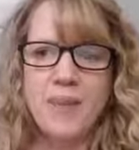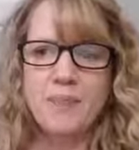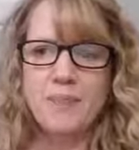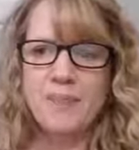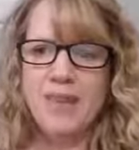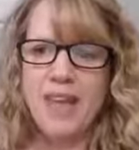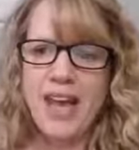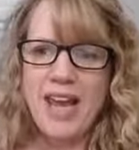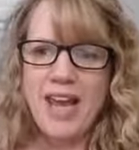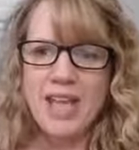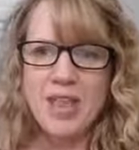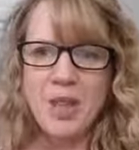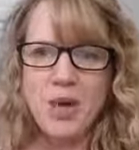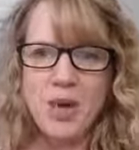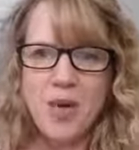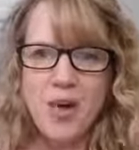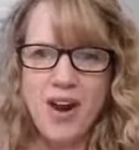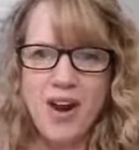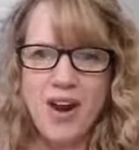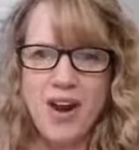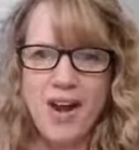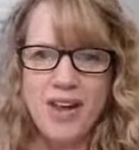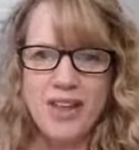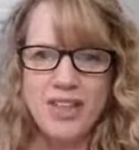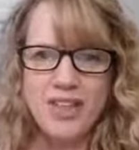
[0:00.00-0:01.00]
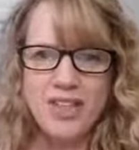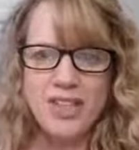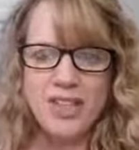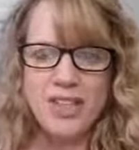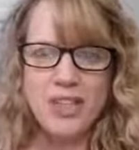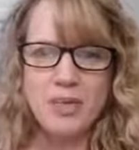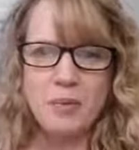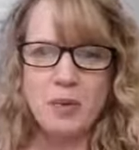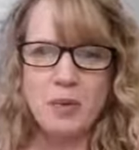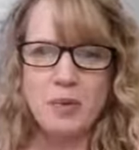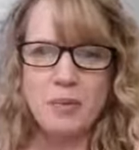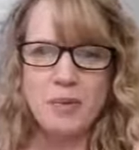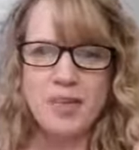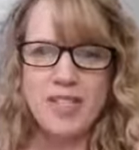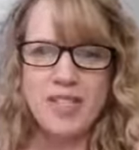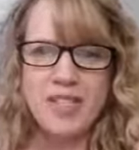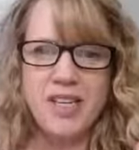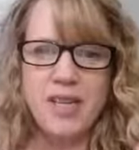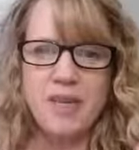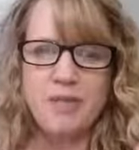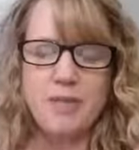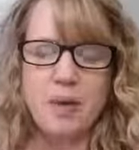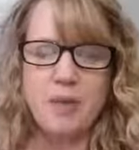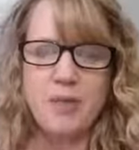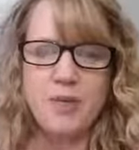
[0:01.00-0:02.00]
Hey, Laura, she's one of my
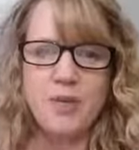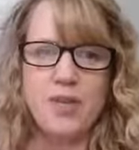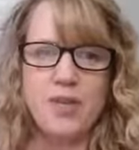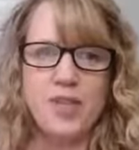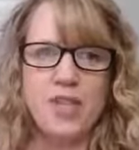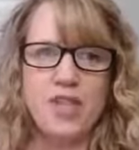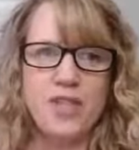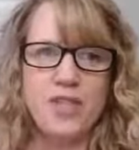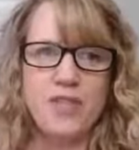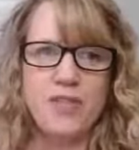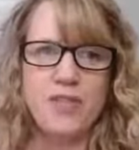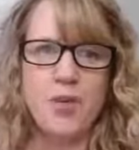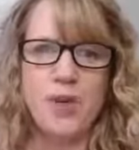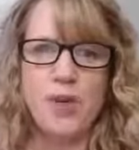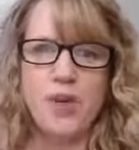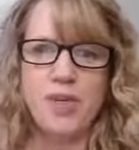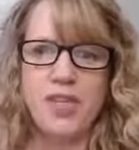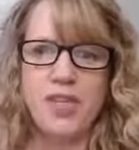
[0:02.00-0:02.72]
team members. She's, of course,